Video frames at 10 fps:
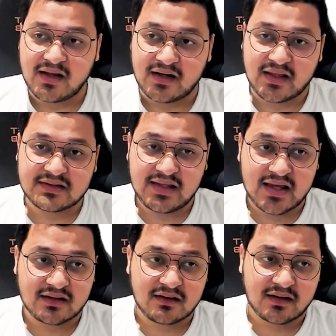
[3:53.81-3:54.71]
And
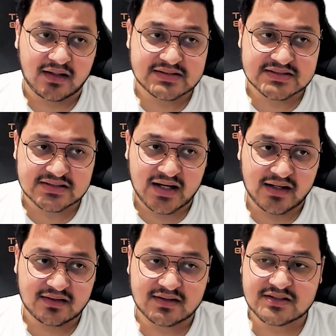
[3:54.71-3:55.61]
then
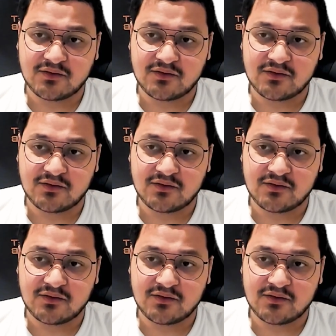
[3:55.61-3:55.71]
inside this,